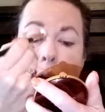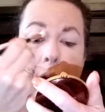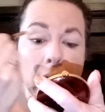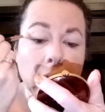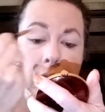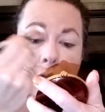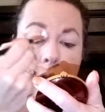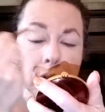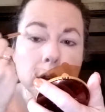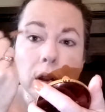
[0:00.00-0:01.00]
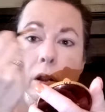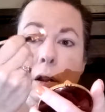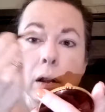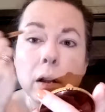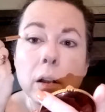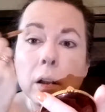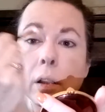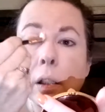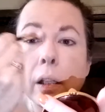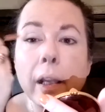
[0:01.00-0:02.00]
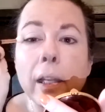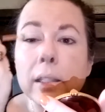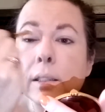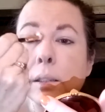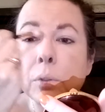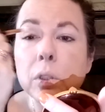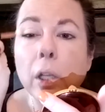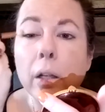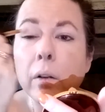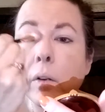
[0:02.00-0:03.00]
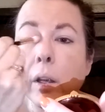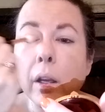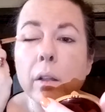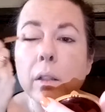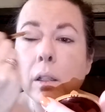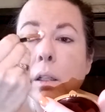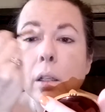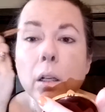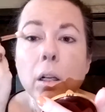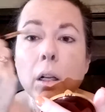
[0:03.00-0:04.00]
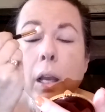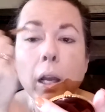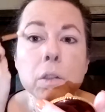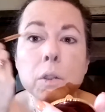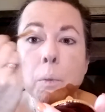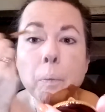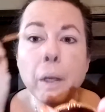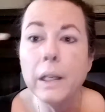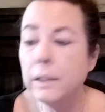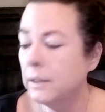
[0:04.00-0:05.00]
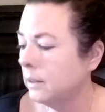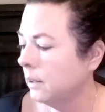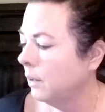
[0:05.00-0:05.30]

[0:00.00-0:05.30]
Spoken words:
And just lay some shadow down as your base.